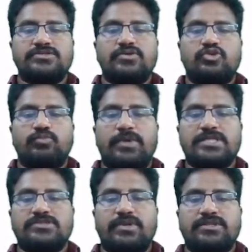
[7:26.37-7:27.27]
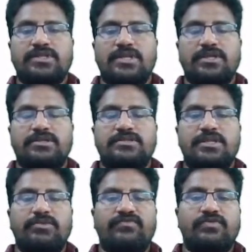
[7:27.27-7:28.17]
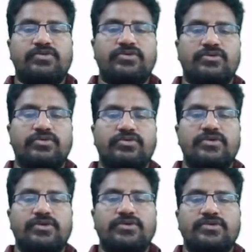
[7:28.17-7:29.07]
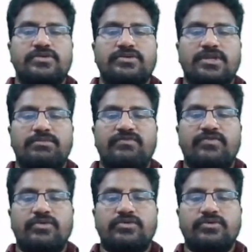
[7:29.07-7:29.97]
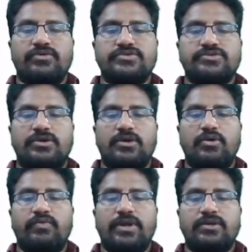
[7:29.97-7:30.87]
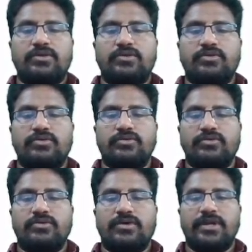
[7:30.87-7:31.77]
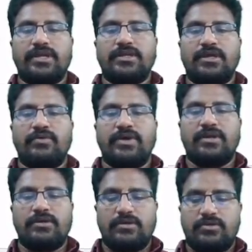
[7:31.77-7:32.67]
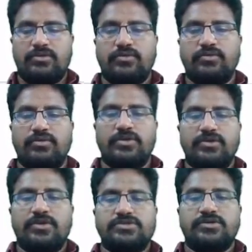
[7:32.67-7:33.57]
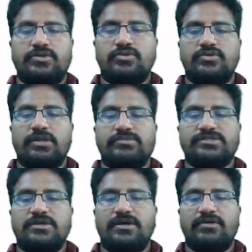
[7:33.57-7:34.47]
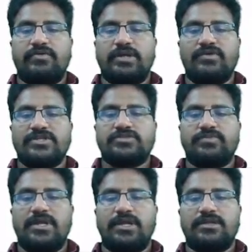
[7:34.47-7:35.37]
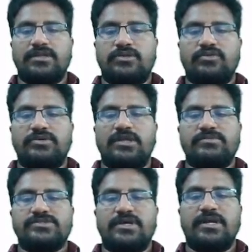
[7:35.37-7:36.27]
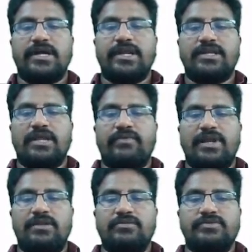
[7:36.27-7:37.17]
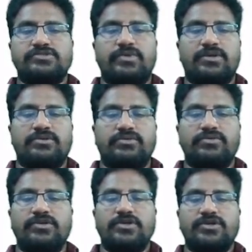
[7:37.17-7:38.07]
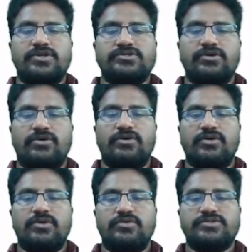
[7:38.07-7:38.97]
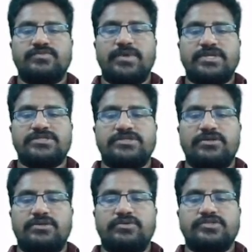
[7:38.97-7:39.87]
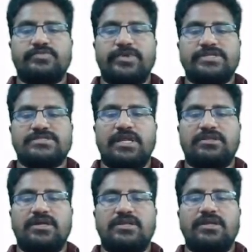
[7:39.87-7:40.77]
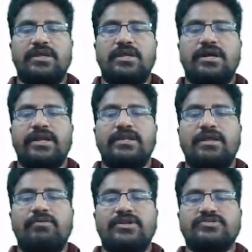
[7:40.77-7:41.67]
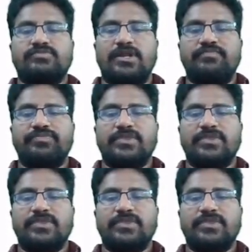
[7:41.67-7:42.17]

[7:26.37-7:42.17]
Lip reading: so 2 plus 1, 3. 3 before 2. 3 before 2. So 1, 2. Right? 1, 2. So 2 times what will display? The 2 times current I value. Which one? 2. So 2 space, 2 space like that. Current I value display.